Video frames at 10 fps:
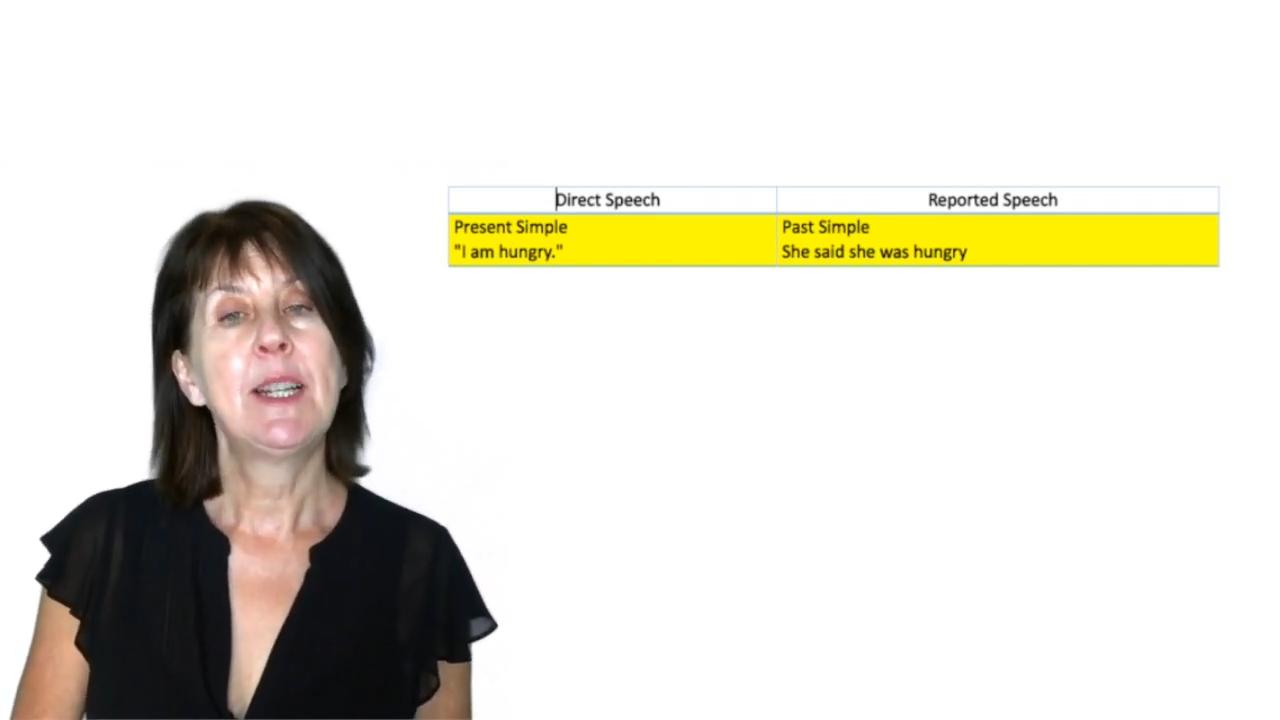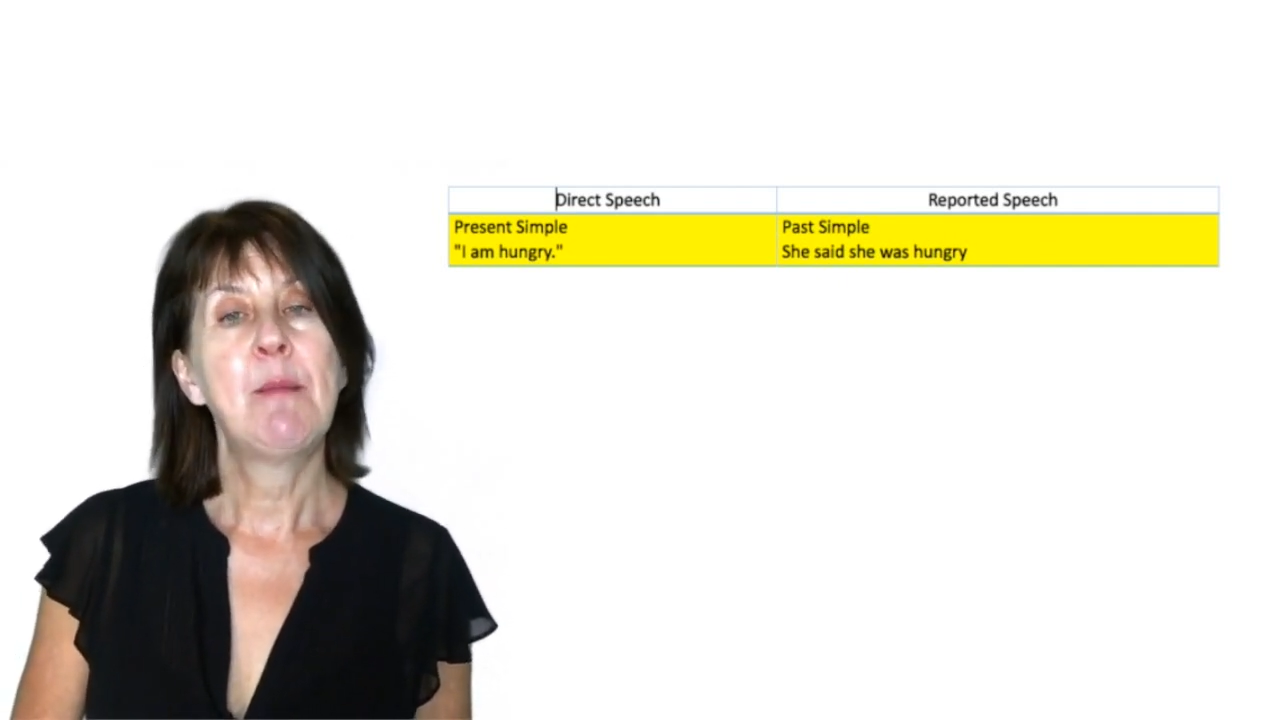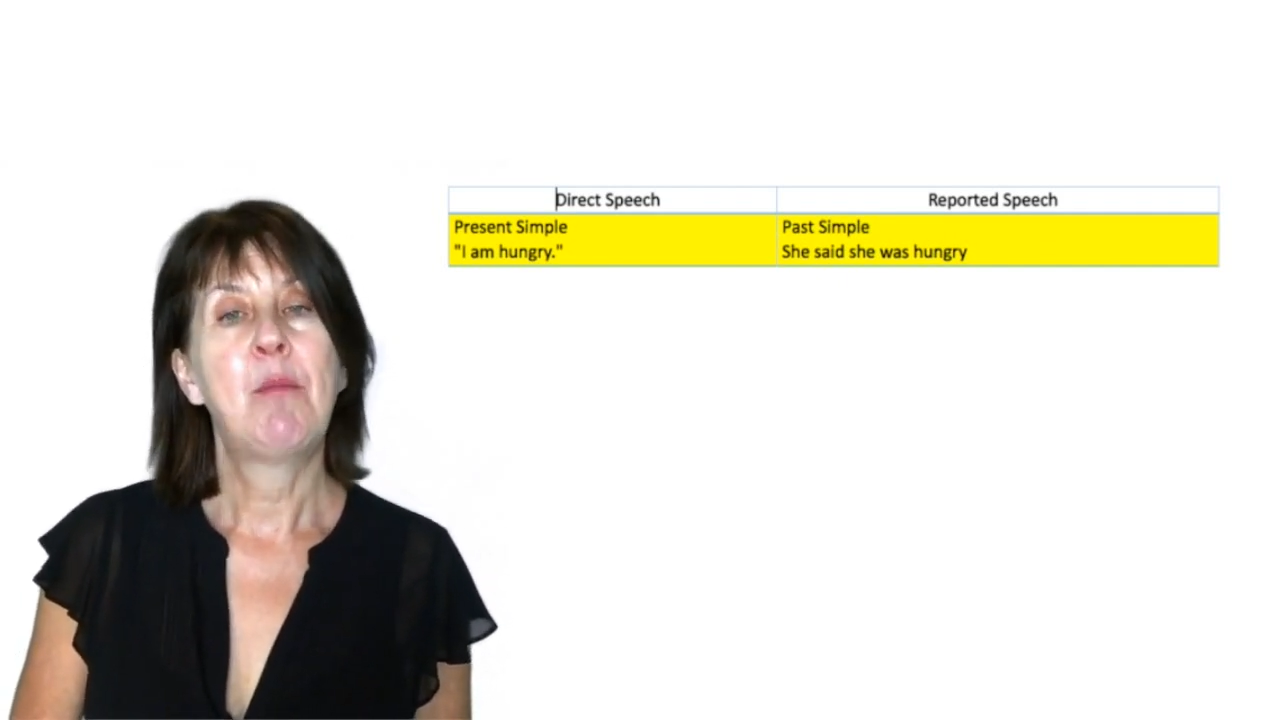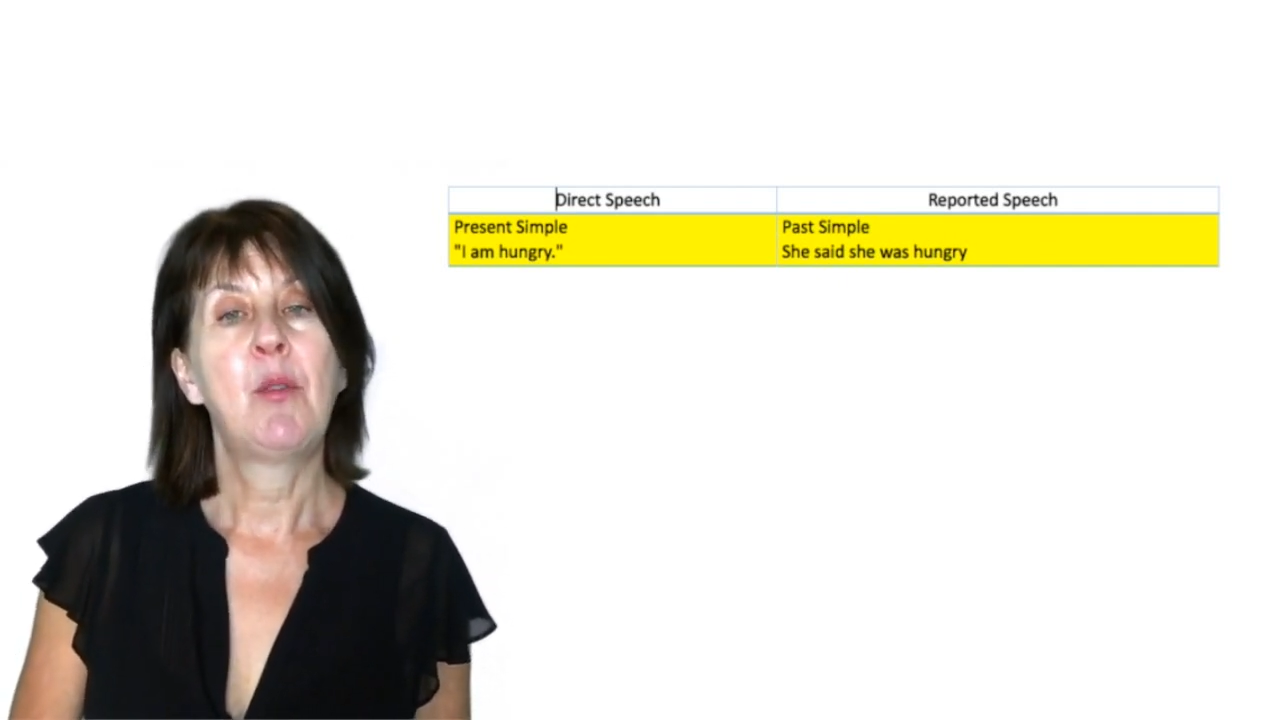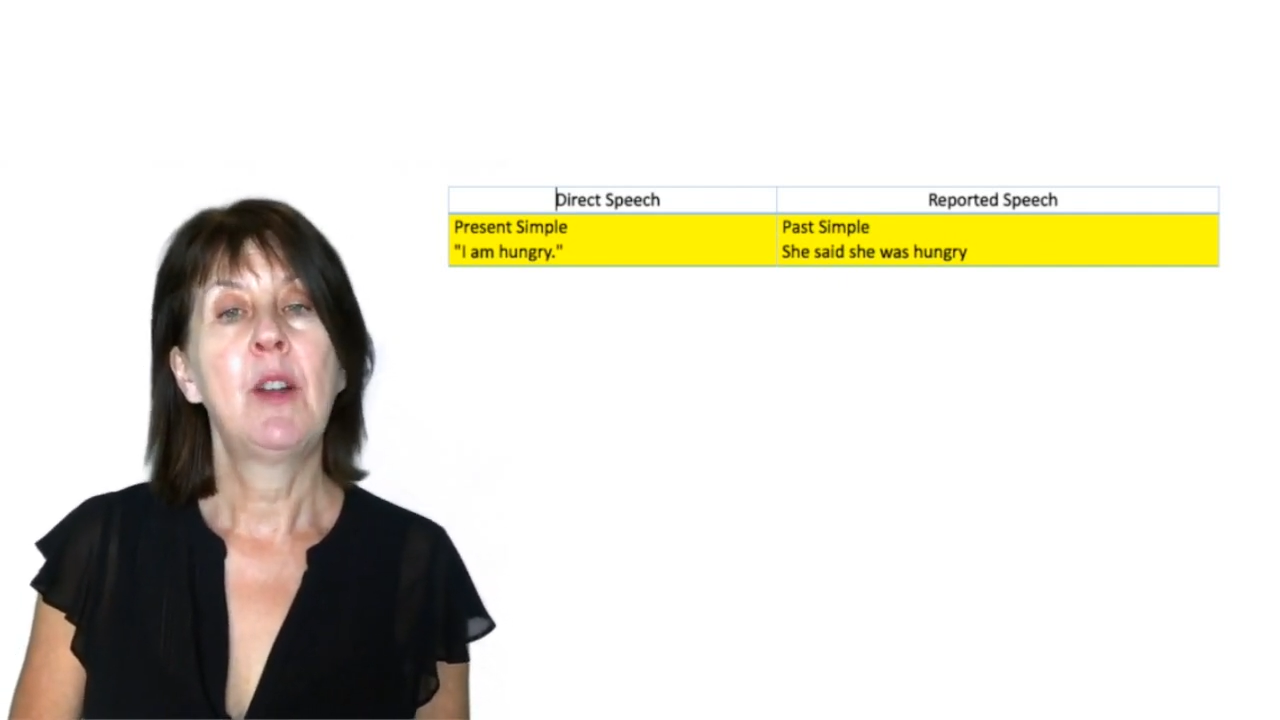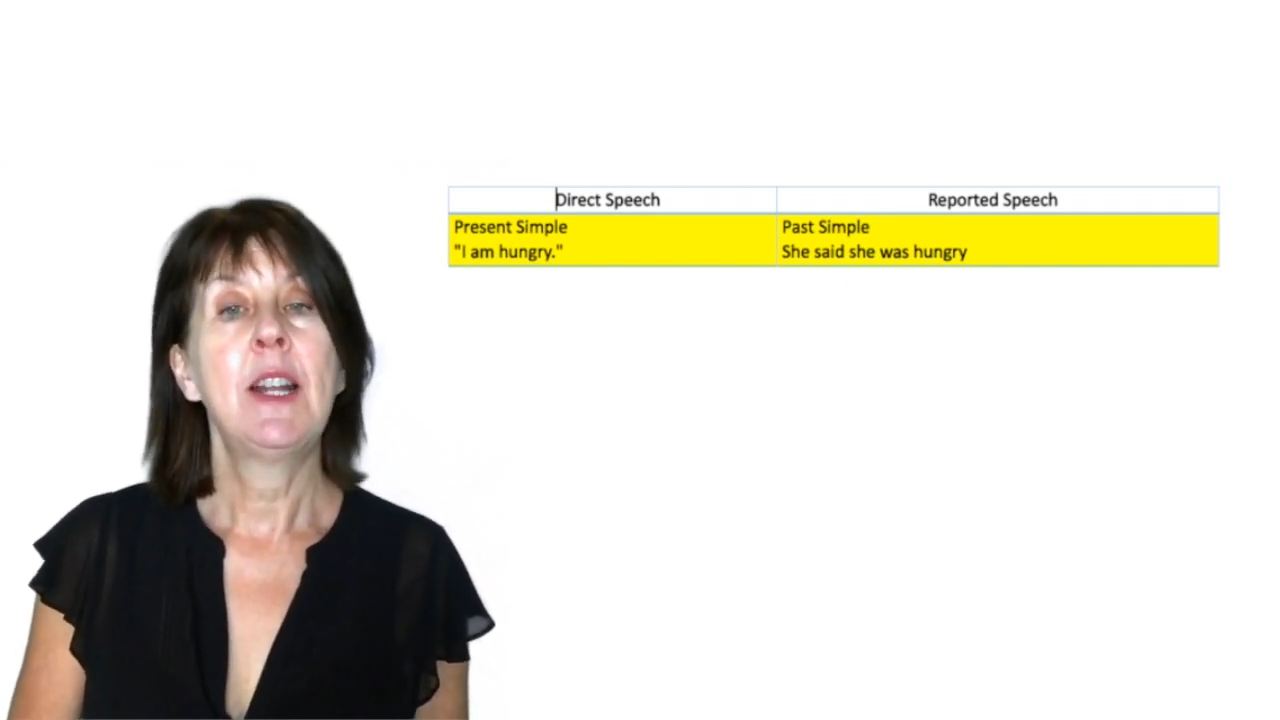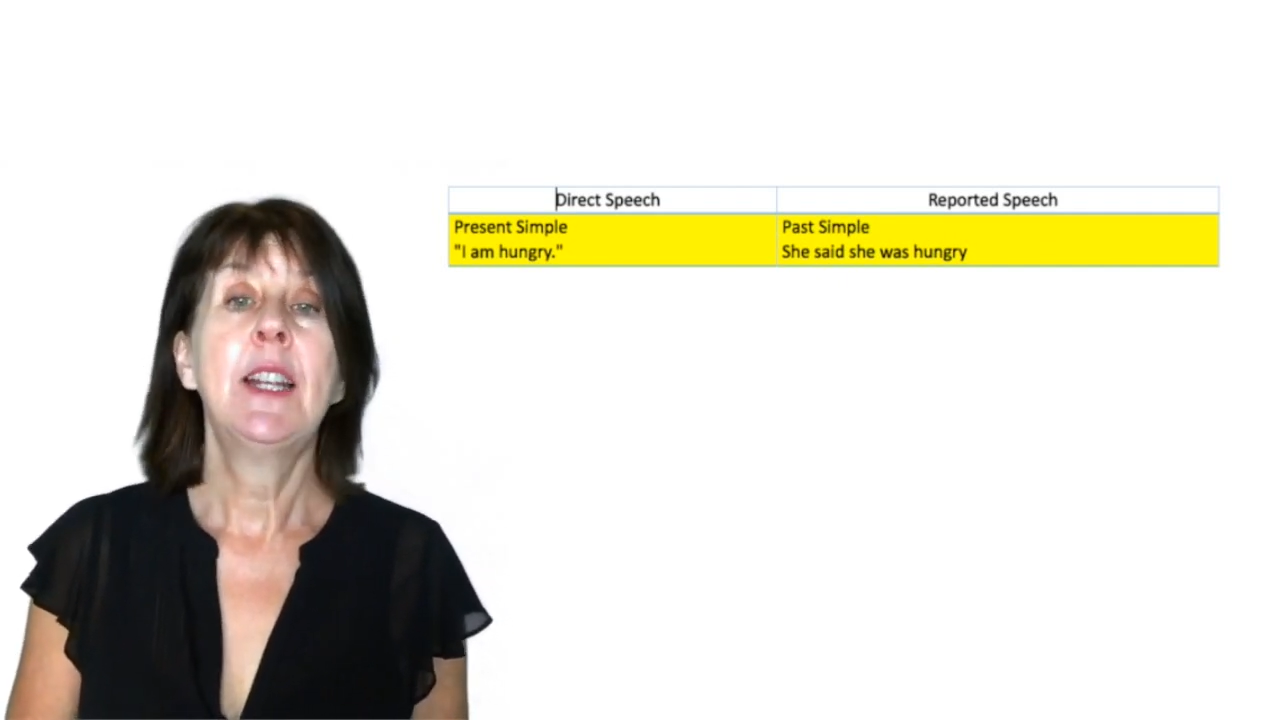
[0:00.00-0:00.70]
simple